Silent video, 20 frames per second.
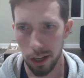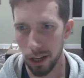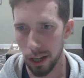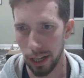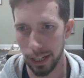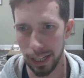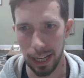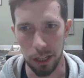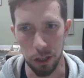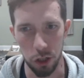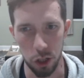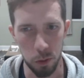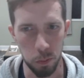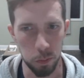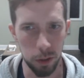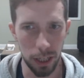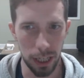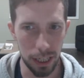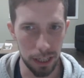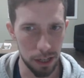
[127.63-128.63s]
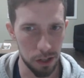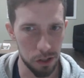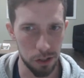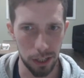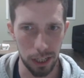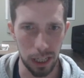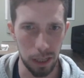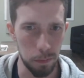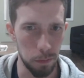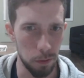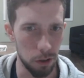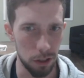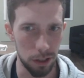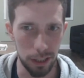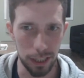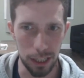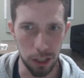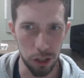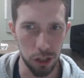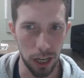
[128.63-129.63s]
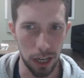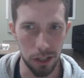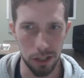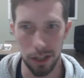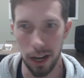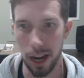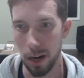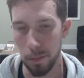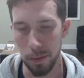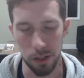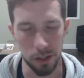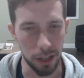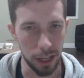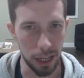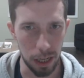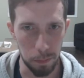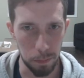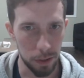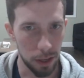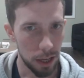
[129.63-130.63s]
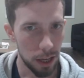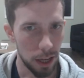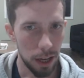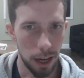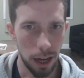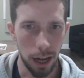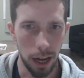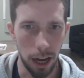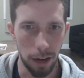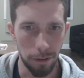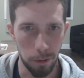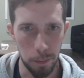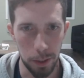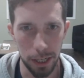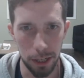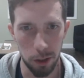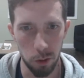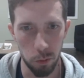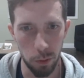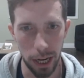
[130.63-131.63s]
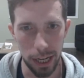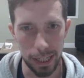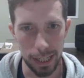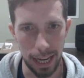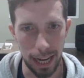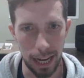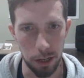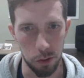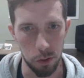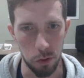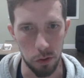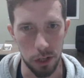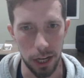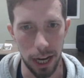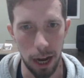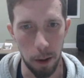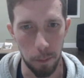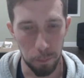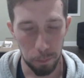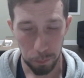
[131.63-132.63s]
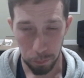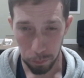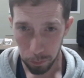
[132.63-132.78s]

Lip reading: Again, just played this game on Lead Chess, anonymous game. From here, White castles. Now,